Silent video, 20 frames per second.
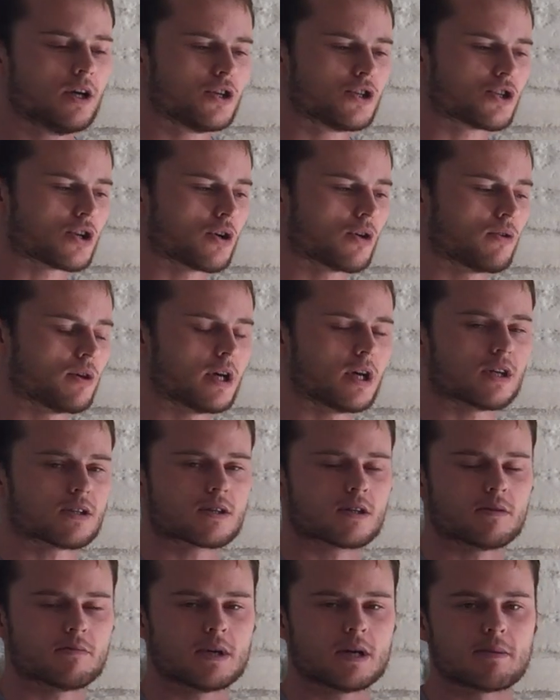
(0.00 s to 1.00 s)
So it's
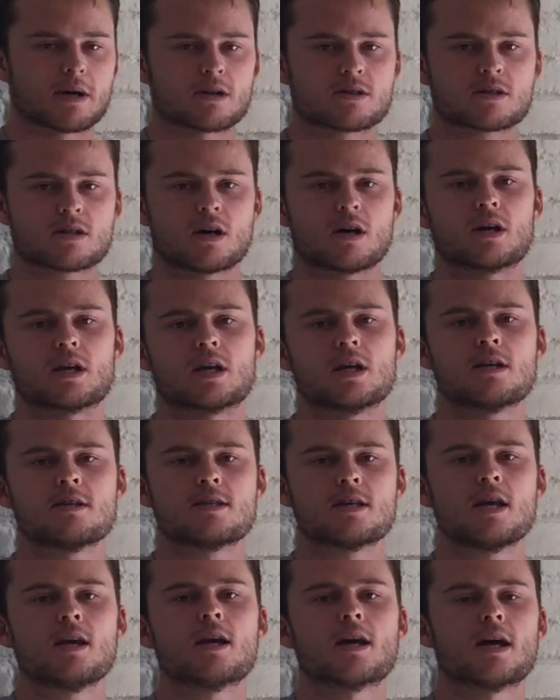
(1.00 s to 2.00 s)
going to be about starting
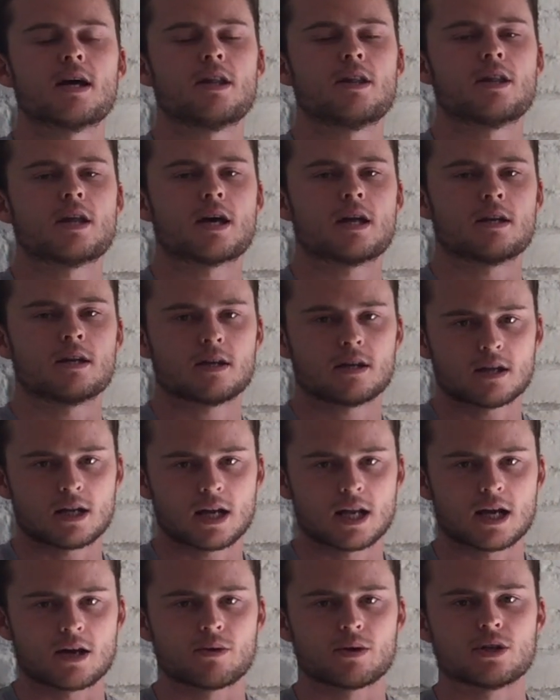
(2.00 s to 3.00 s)
easy and then
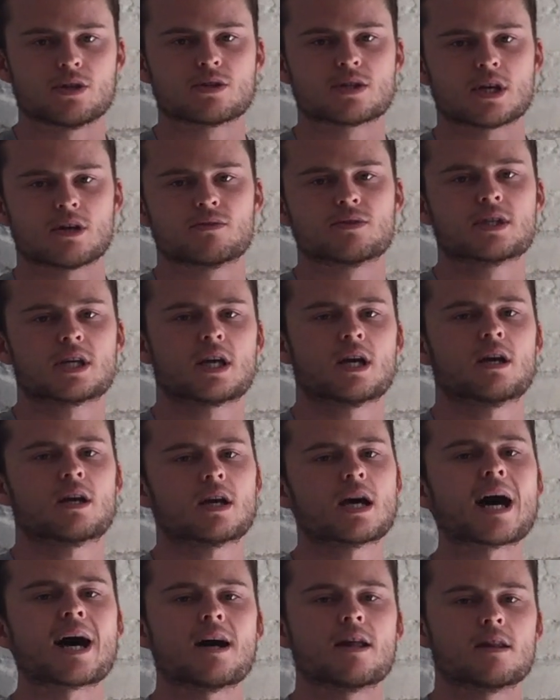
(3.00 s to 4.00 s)
allowing yourself to
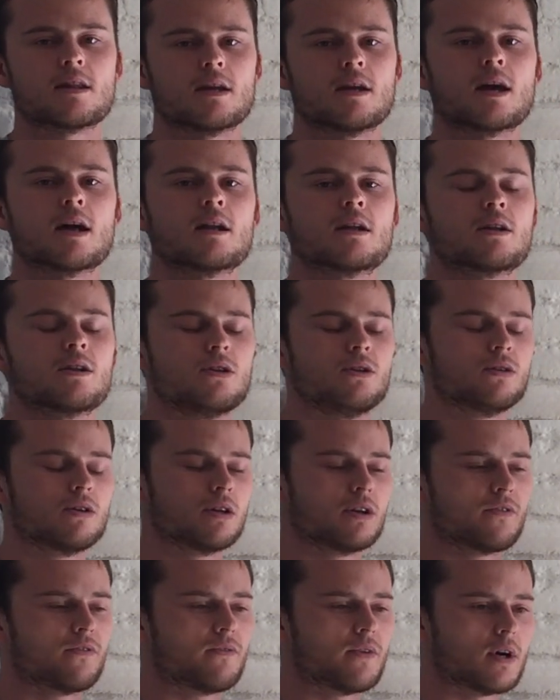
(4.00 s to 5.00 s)
kick at the end. You're
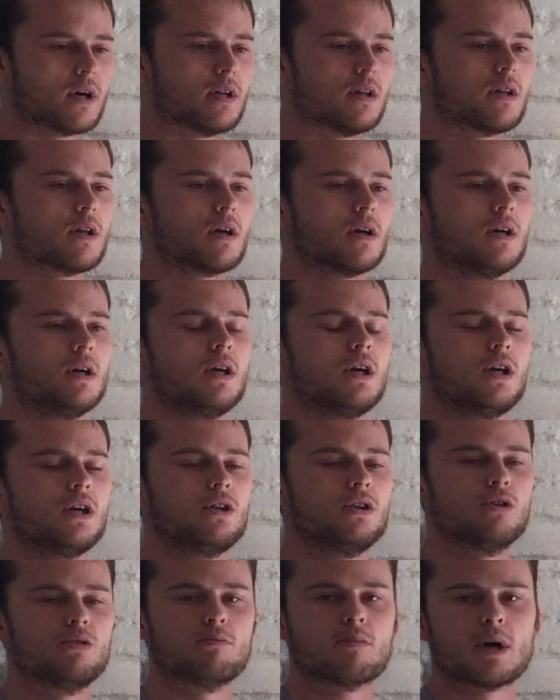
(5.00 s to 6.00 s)
going to find that
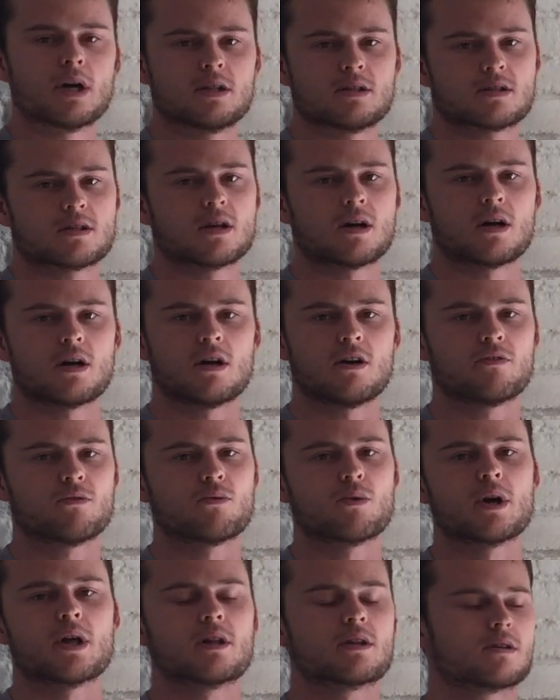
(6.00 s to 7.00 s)
you might start off
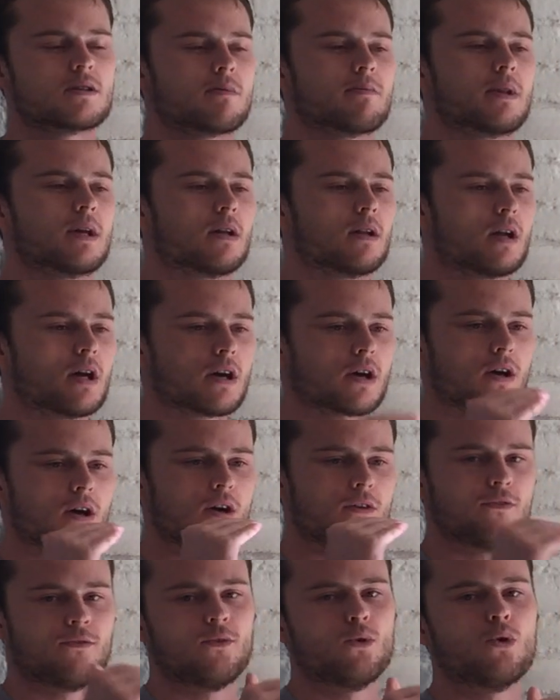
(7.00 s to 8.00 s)
with something like
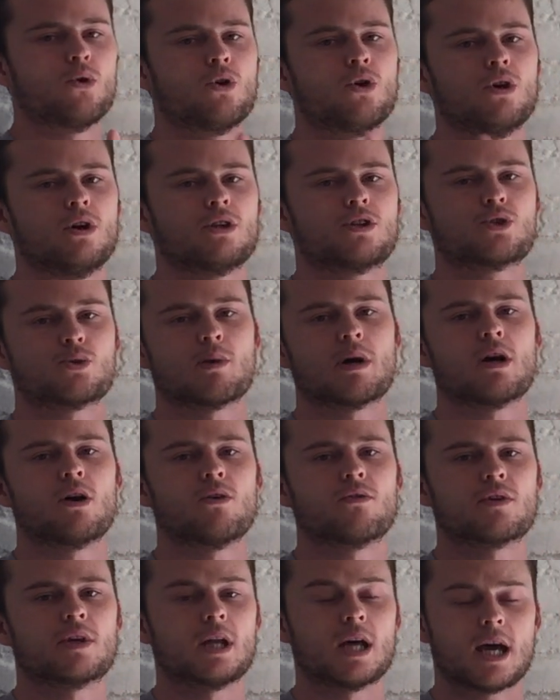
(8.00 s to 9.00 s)
a 4, a
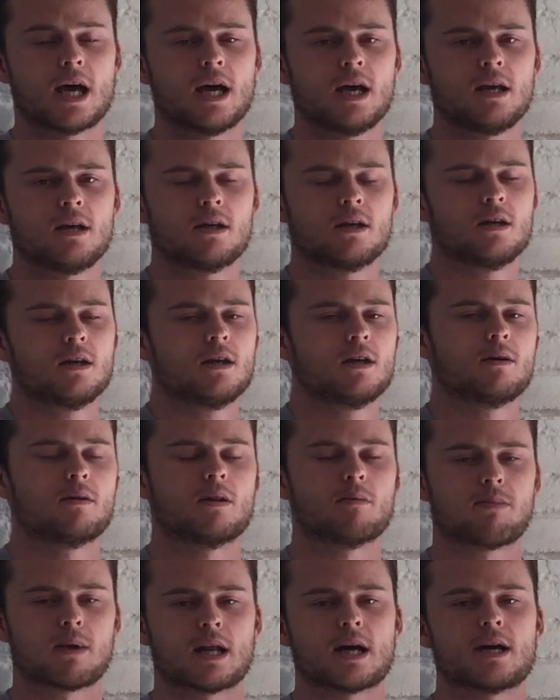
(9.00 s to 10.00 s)
12, and an 8,
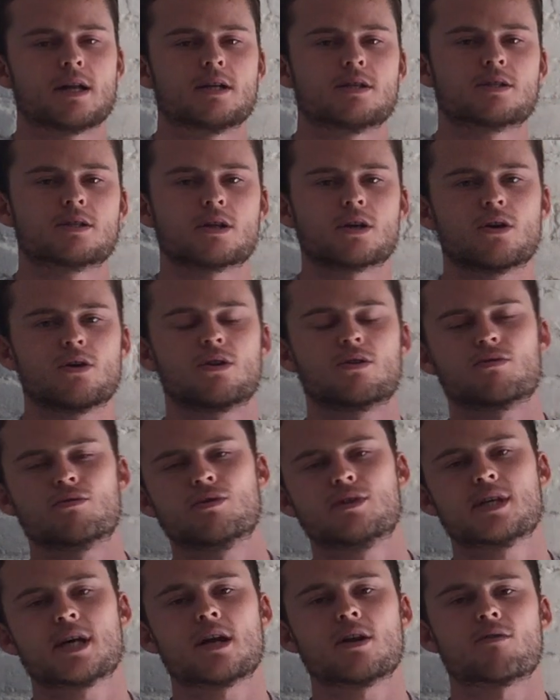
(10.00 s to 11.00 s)
the plan is to go through
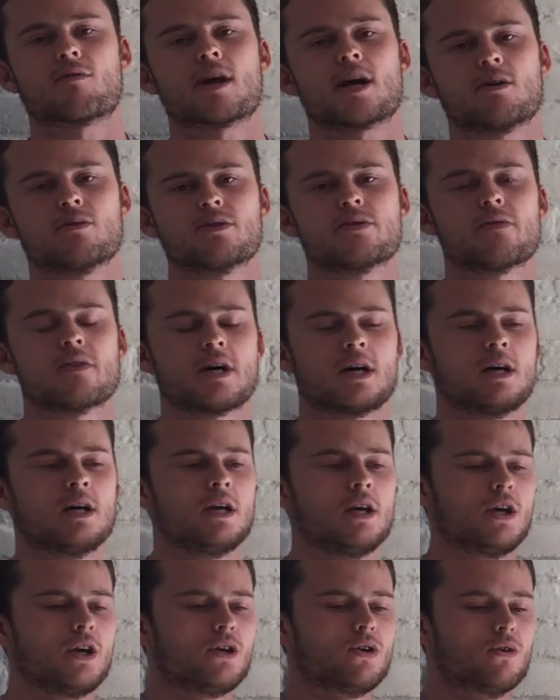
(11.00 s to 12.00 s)
10 rounds of that.
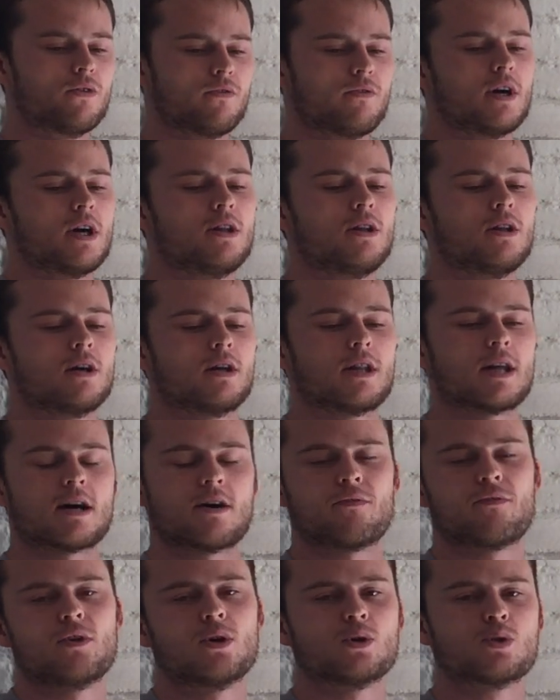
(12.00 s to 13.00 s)
You'll find that
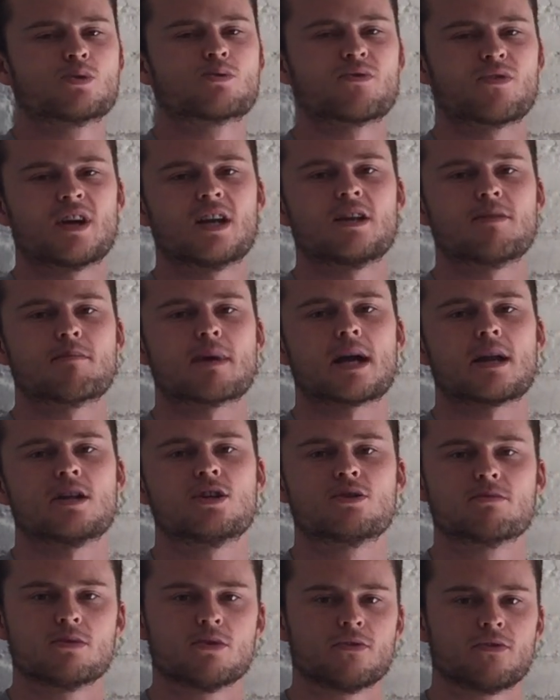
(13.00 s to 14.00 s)
that feels fairly
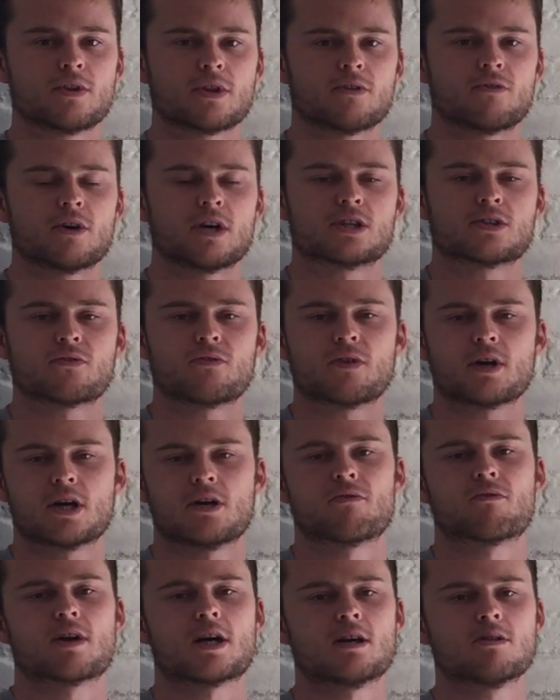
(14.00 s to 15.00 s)
manageable for the first
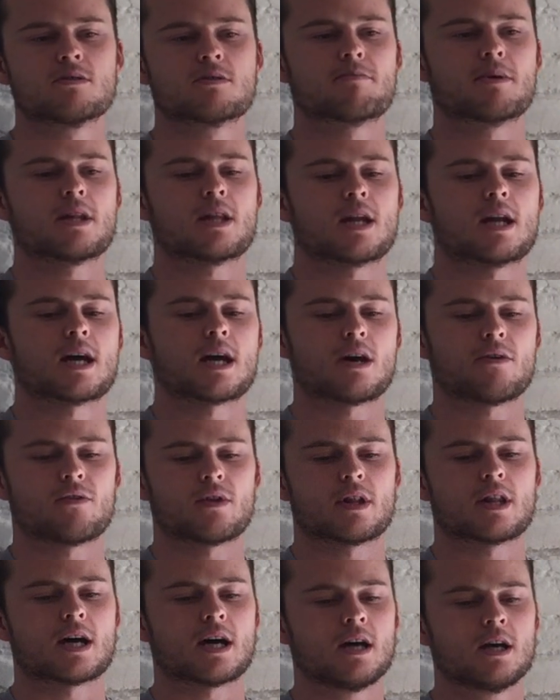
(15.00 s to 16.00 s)
5 rounds, but then
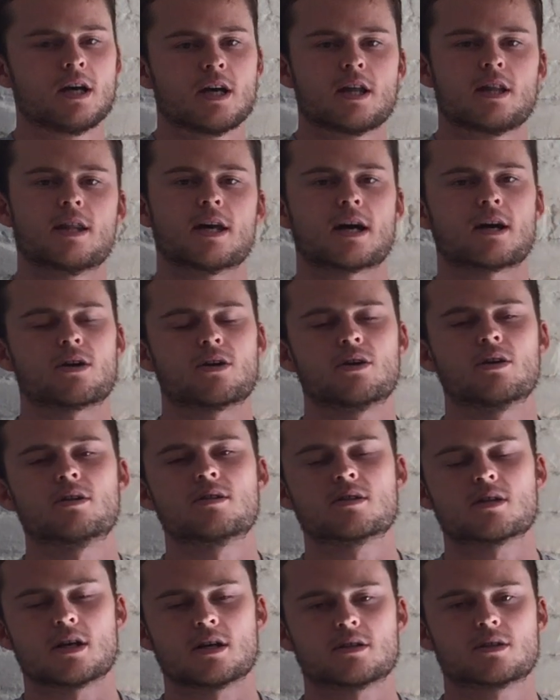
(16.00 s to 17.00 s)
after that, that could
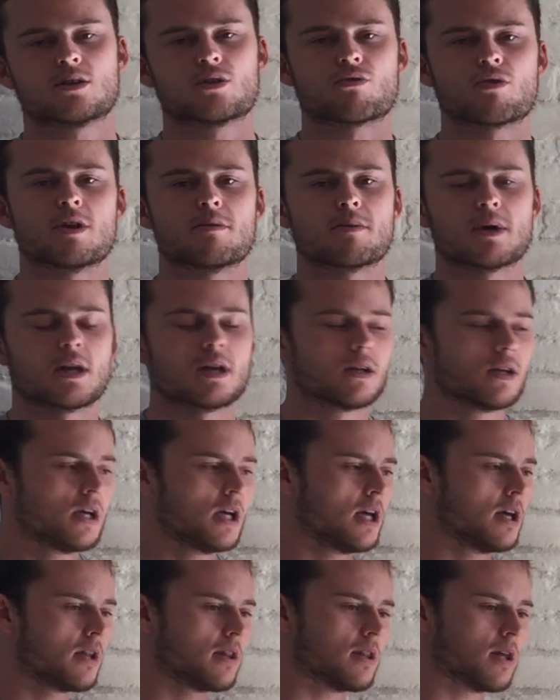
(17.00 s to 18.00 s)
start to creep in.
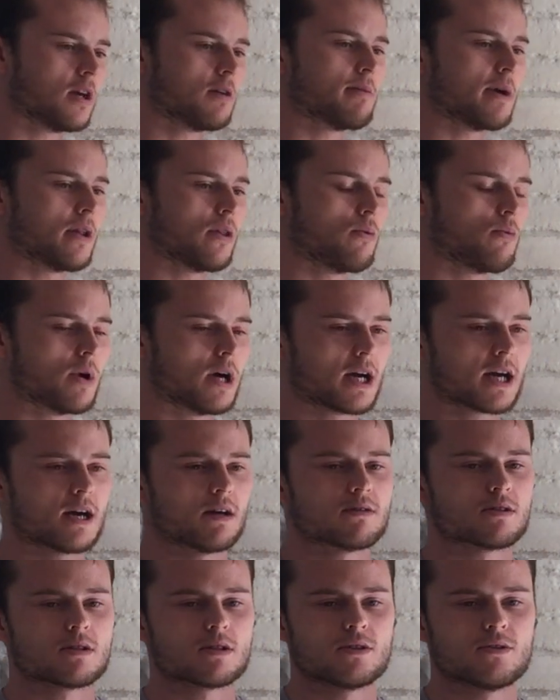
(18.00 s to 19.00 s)
Think about the
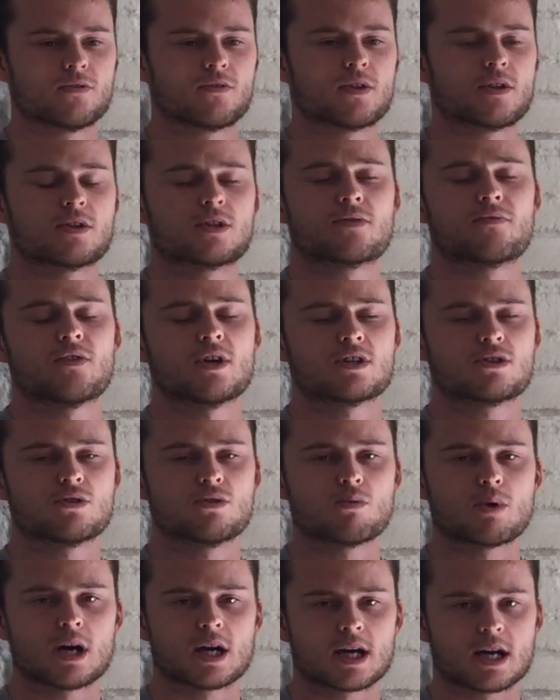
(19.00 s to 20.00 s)
workouts, the first
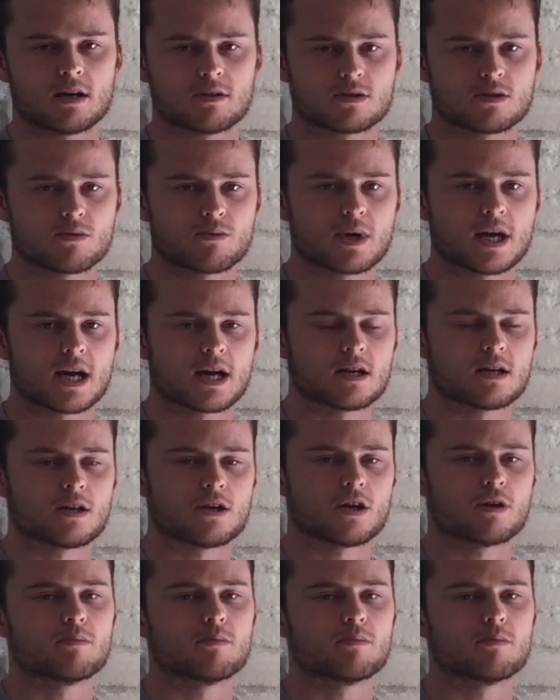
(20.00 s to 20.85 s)
2 workouts that we had in the